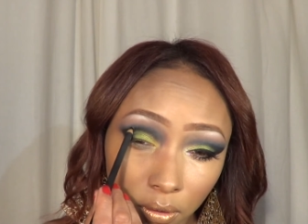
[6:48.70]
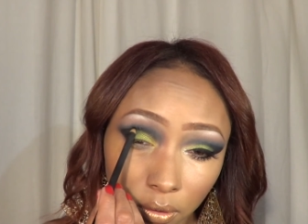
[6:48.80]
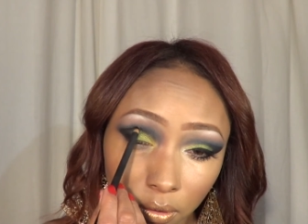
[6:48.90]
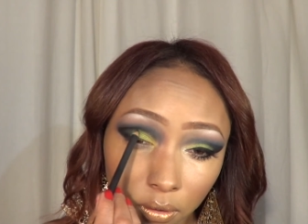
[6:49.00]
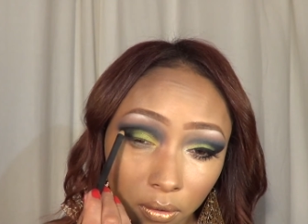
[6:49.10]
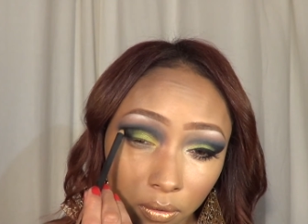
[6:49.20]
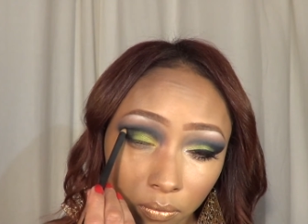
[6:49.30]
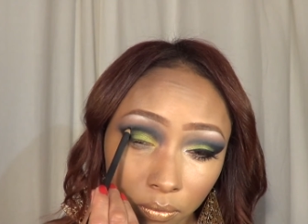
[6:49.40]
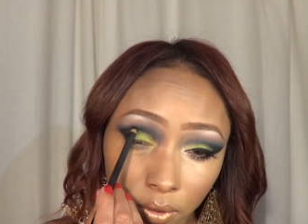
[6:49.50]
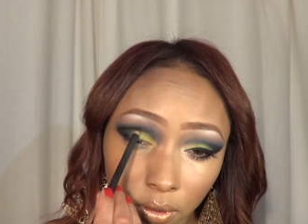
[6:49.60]
and just
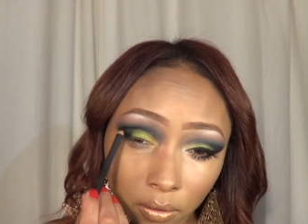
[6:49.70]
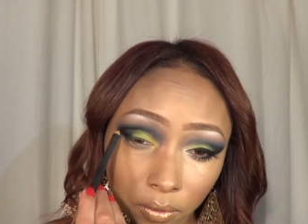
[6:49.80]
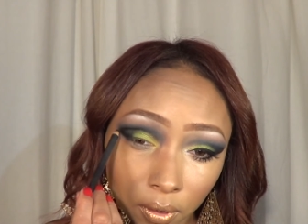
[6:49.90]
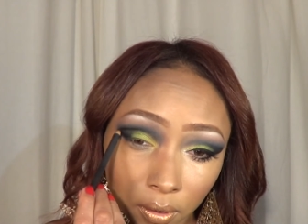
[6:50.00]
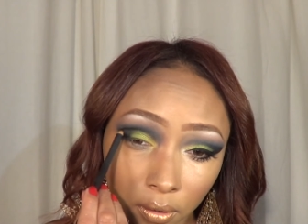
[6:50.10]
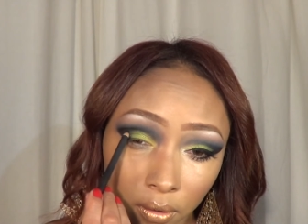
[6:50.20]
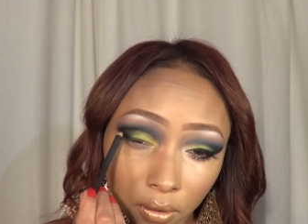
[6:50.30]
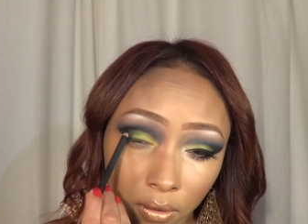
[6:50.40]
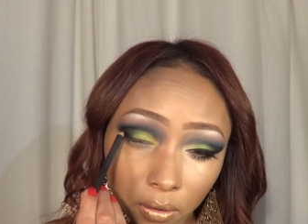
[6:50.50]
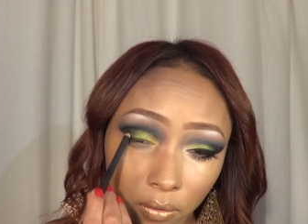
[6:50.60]
really, really
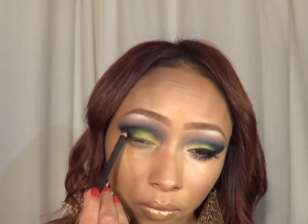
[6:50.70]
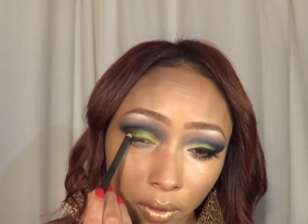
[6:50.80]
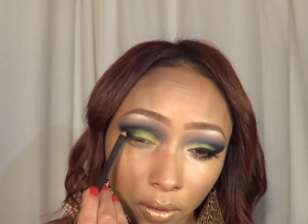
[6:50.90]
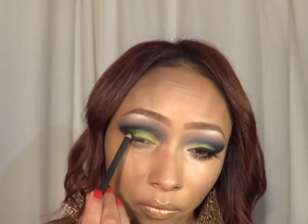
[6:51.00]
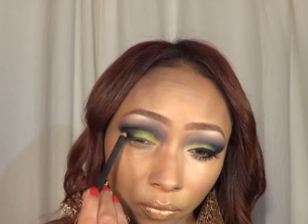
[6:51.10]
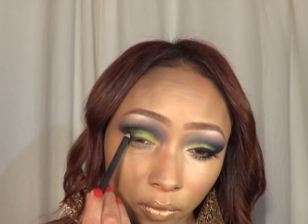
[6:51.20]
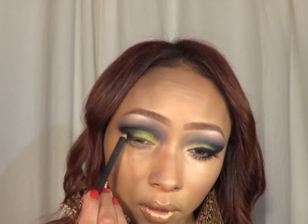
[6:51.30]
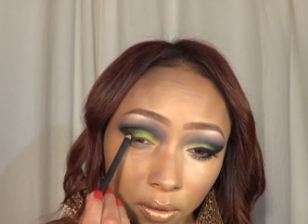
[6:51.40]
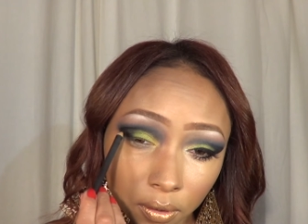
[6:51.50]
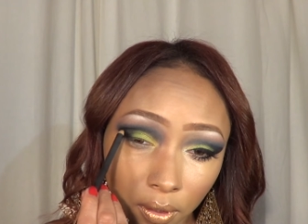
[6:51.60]

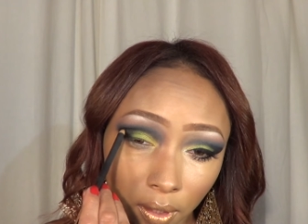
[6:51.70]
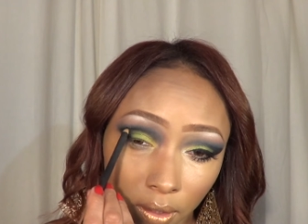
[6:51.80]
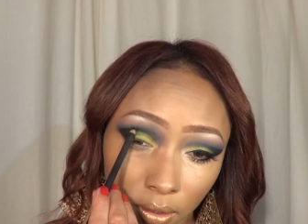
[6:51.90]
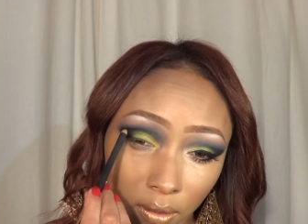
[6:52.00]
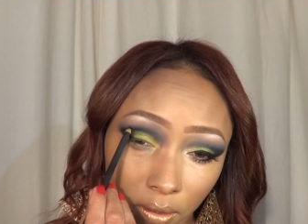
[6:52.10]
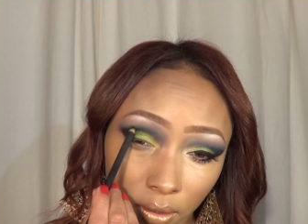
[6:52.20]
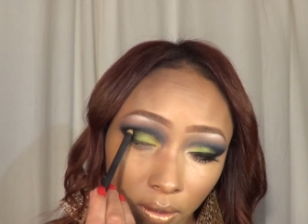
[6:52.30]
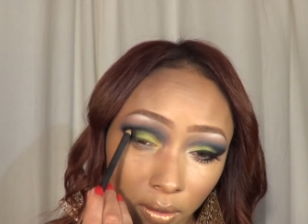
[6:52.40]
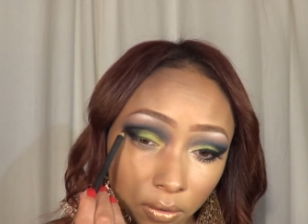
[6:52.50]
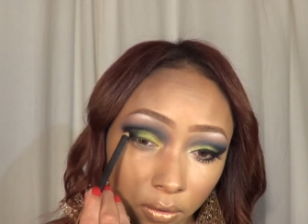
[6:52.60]
reinforce that
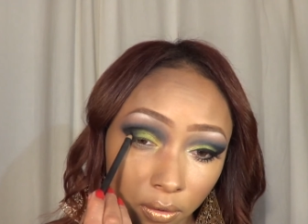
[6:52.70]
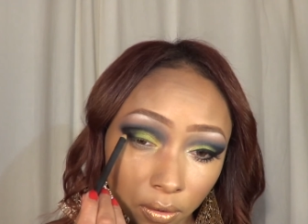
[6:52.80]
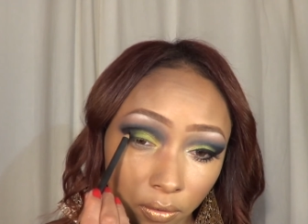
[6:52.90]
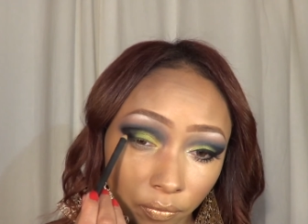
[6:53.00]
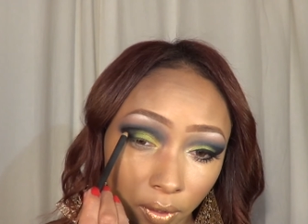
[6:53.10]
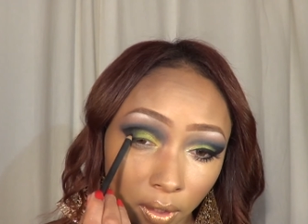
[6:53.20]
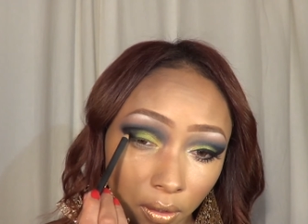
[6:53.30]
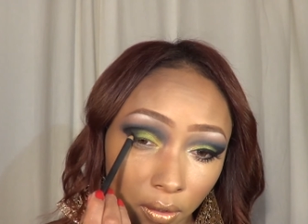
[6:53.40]
exterior V.